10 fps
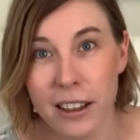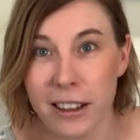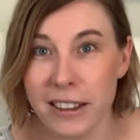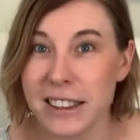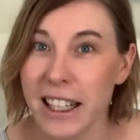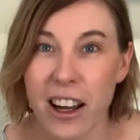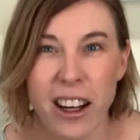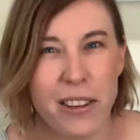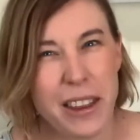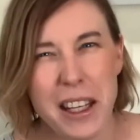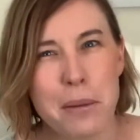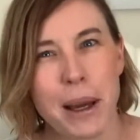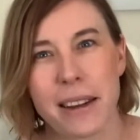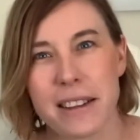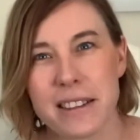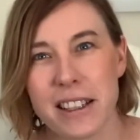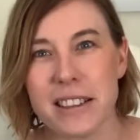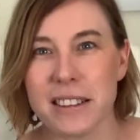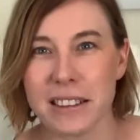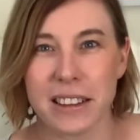And see, I don't think about these
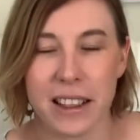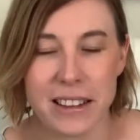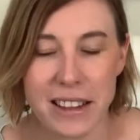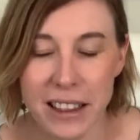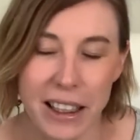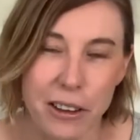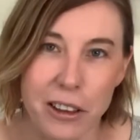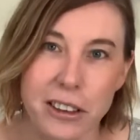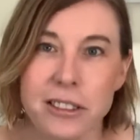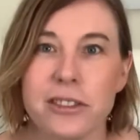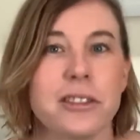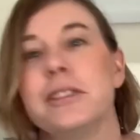things until I sit here and